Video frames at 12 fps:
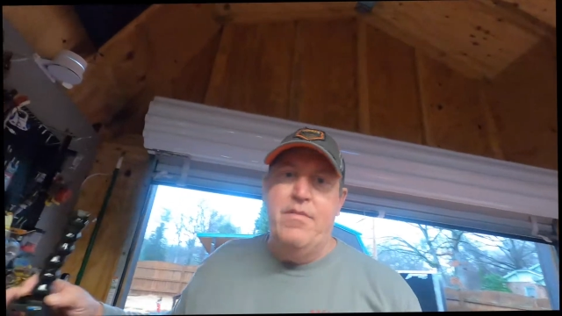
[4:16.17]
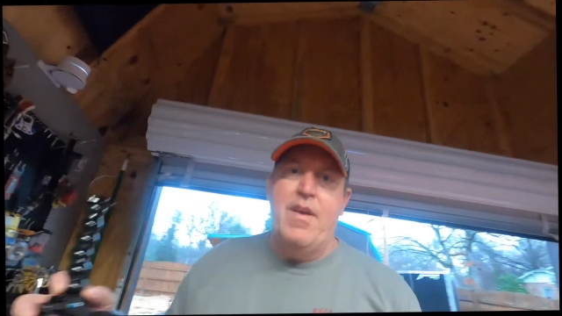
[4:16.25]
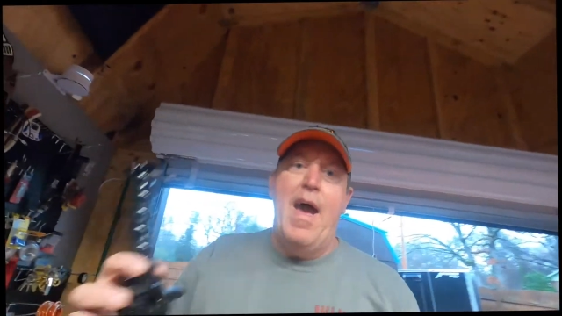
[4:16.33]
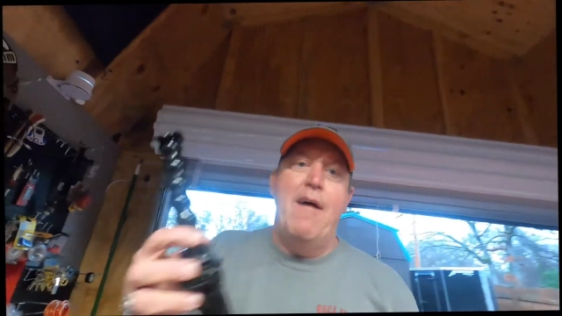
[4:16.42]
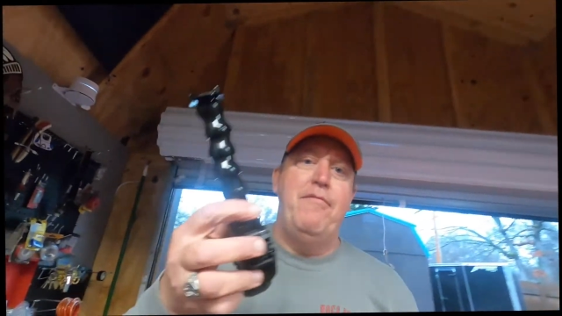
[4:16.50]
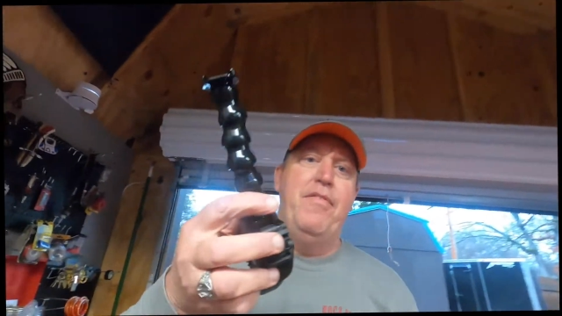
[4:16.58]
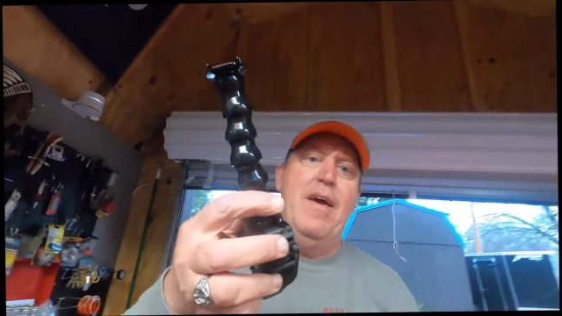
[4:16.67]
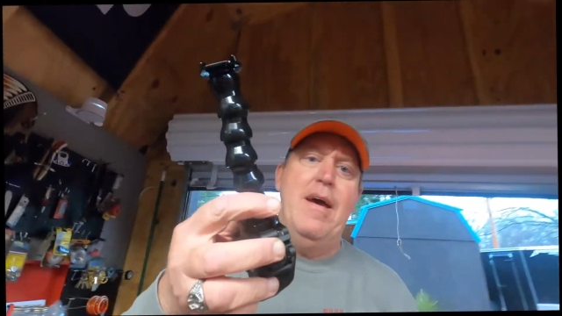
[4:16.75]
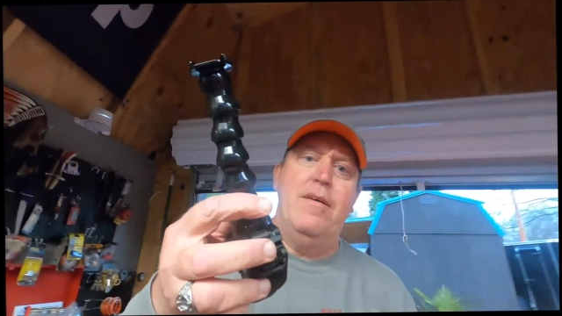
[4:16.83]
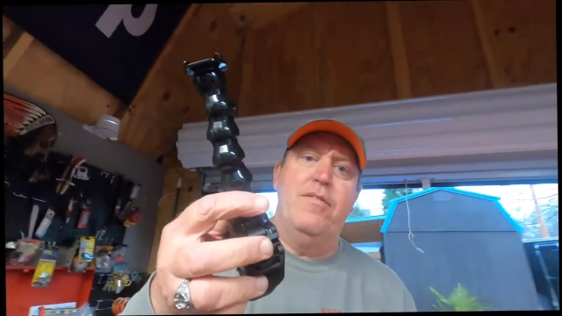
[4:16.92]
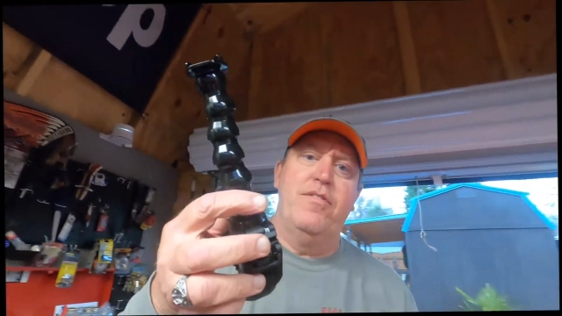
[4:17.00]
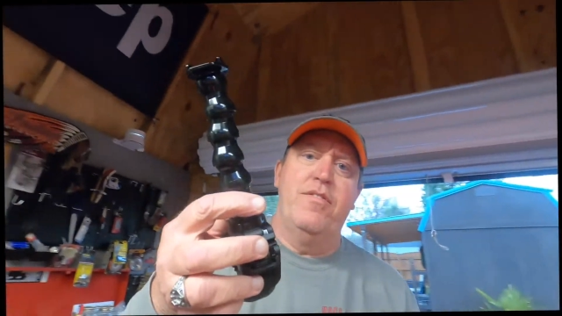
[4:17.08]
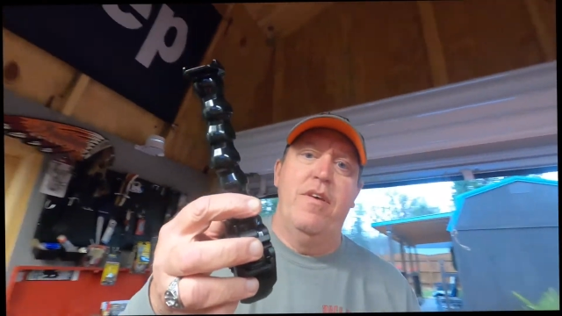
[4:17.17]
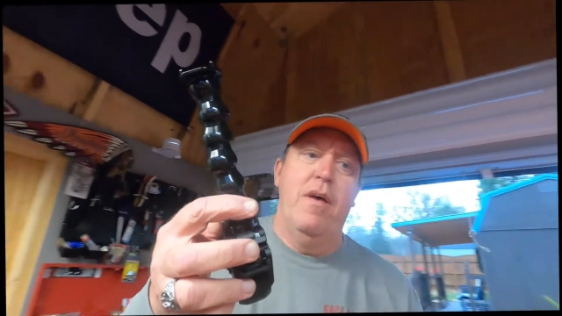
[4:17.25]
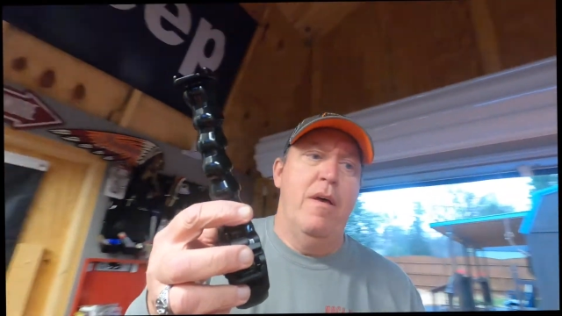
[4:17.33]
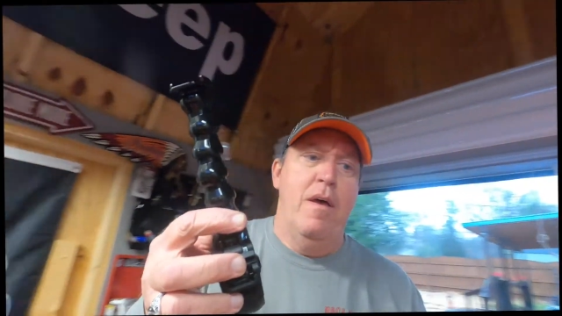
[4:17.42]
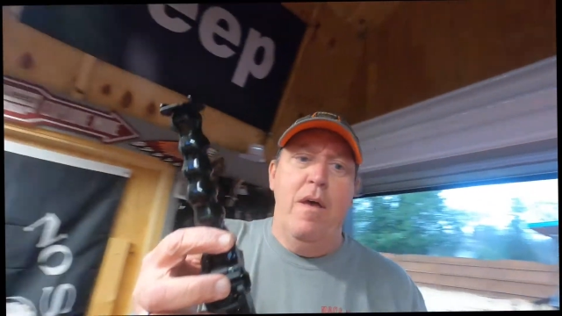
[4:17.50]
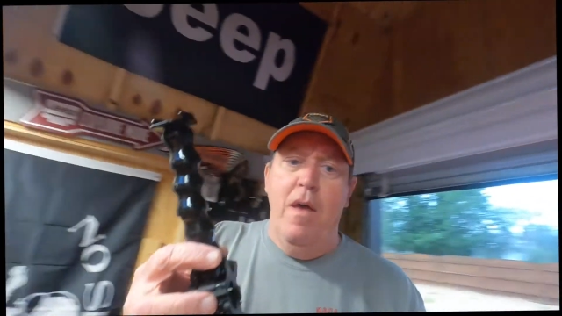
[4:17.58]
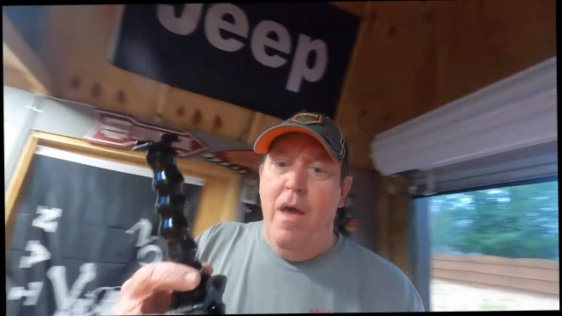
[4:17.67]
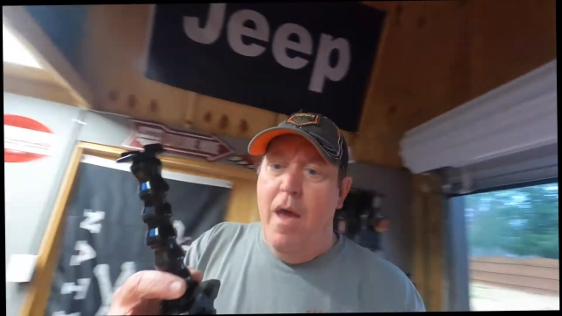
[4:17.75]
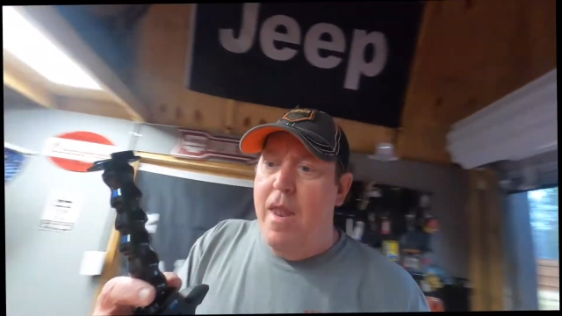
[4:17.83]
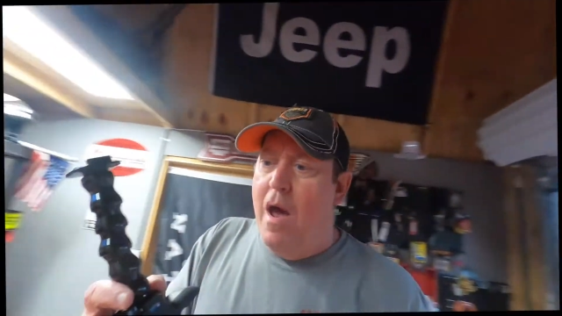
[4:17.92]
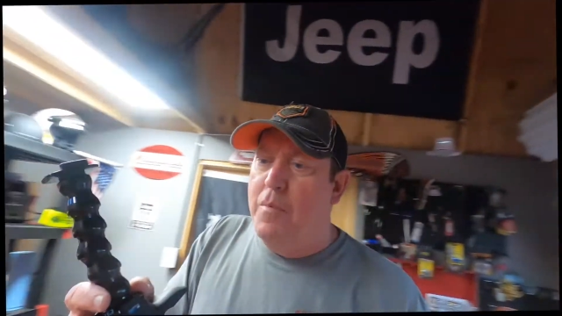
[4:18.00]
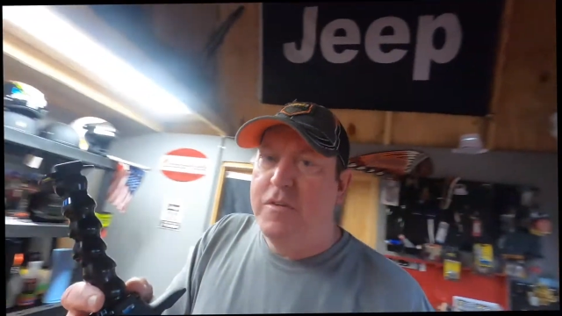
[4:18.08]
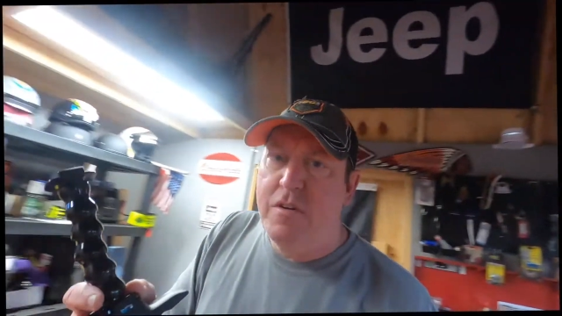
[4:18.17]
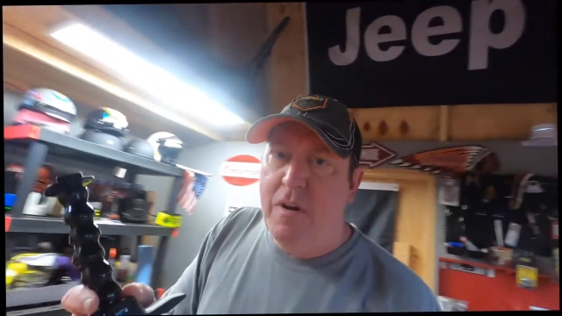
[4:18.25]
I have this, and I was